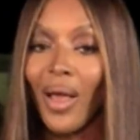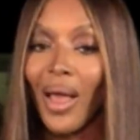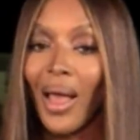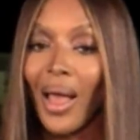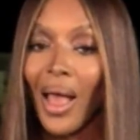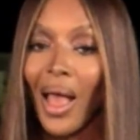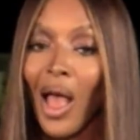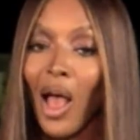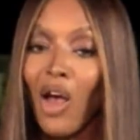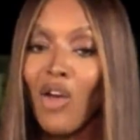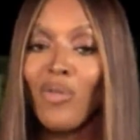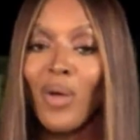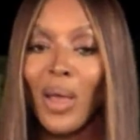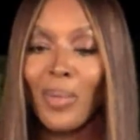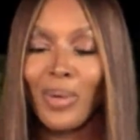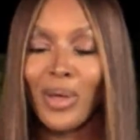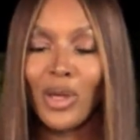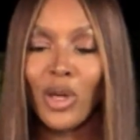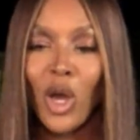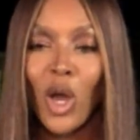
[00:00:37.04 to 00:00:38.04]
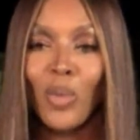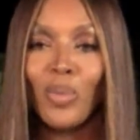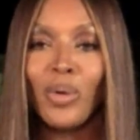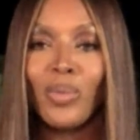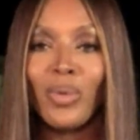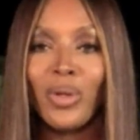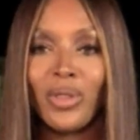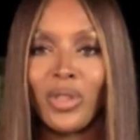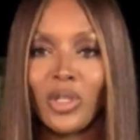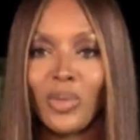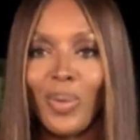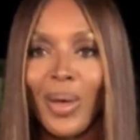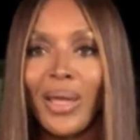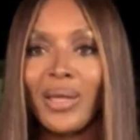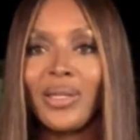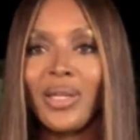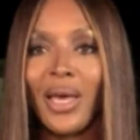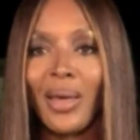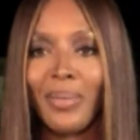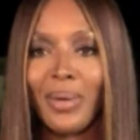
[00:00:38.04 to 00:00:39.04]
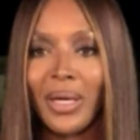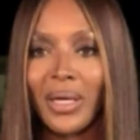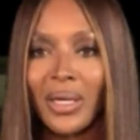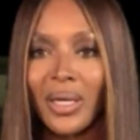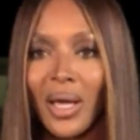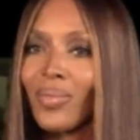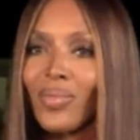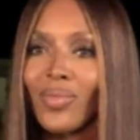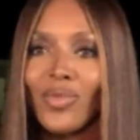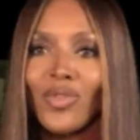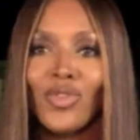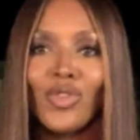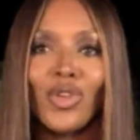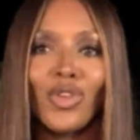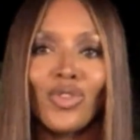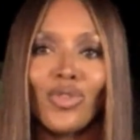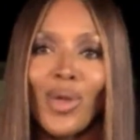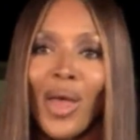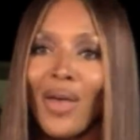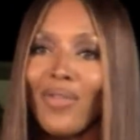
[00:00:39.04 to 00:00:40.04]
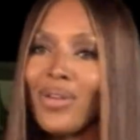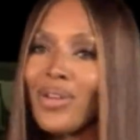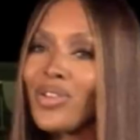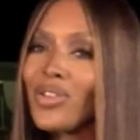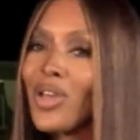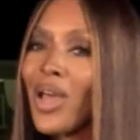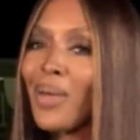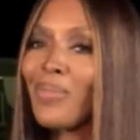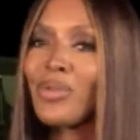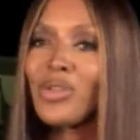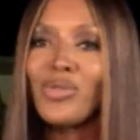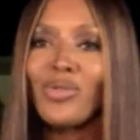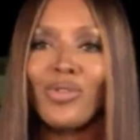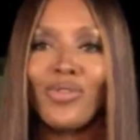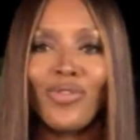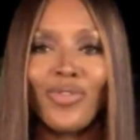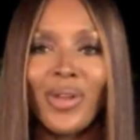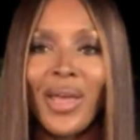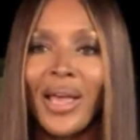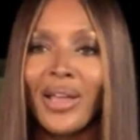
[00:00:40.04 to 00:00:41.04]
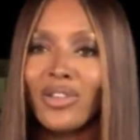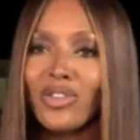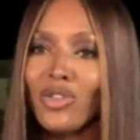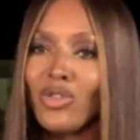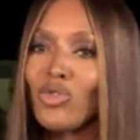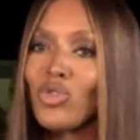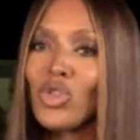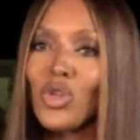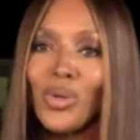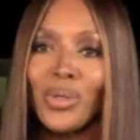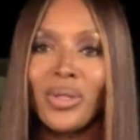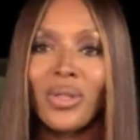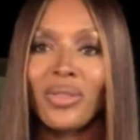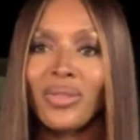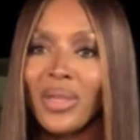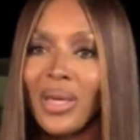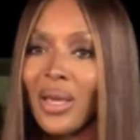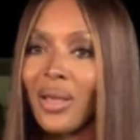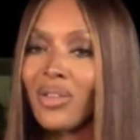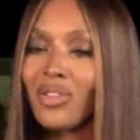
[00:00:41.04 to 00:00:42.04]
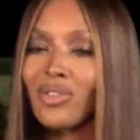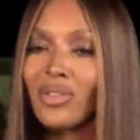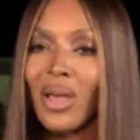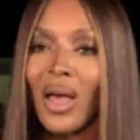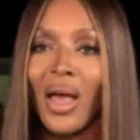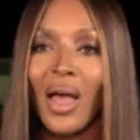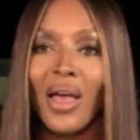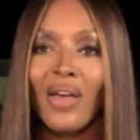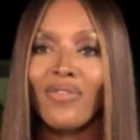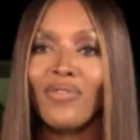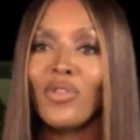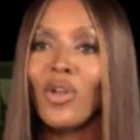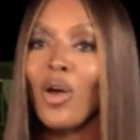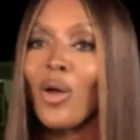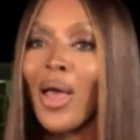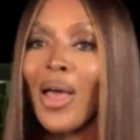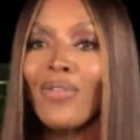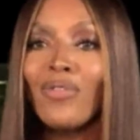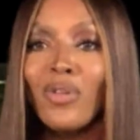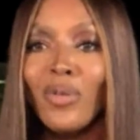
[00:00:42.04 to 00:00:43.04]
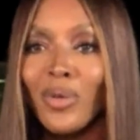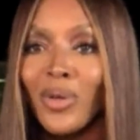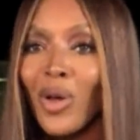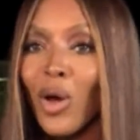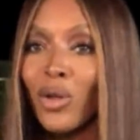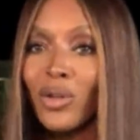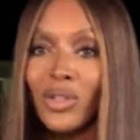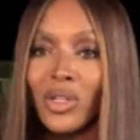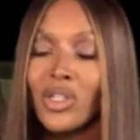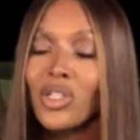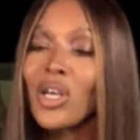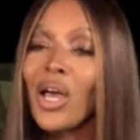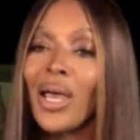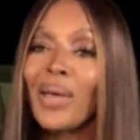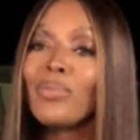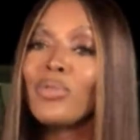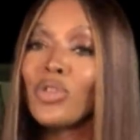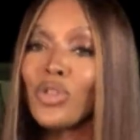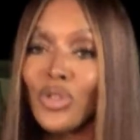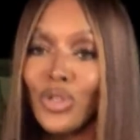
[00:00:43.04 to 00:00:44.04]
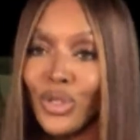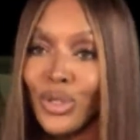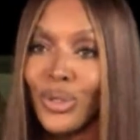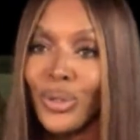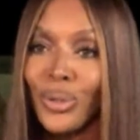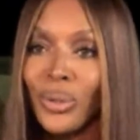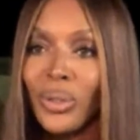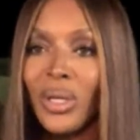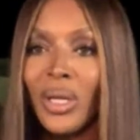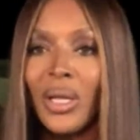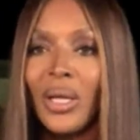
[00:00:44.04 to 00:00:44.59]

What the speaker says: How have I been coping with this pandemic? Just having time to reflect and doing the things that I've not ever gotten the time to do.